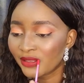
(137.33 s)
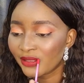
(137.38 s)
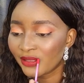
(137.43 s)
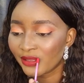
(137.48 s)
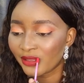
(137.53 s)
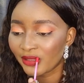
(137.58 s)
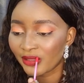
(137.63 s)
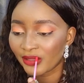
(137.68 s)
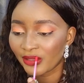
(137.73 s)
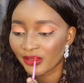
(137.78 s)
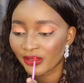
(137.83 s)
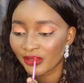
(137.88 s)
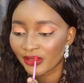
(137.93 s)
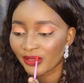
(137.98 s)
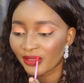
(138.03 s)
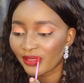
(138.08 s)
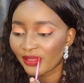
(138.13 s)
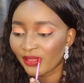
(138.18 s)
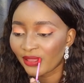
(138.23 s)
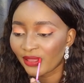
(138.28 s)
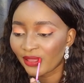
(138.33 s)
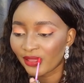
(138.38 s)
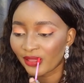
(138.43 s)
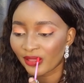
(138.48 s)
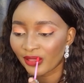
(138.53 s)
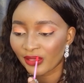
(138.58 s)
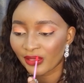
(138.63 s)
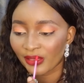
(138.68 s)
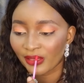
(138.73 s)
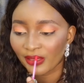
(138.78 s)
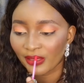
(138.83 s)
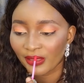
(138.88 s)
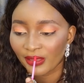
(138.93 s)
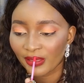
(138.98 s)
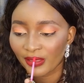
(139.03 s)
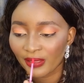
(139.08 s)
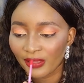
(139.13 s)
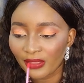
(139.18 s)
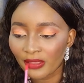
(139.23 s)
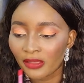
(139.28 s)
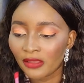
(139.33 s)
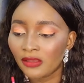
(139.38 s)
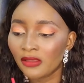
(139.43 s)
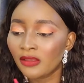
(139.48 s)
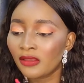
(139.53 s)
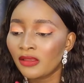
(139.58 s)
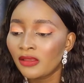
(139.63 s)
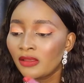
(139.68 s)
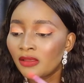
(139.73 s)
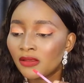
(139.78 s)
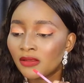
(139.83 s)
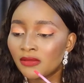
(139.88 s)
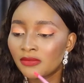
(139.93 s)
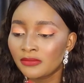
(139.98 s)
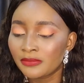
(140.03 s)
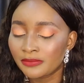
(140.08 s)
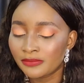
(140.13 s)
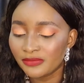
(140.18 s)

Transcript: [no speech]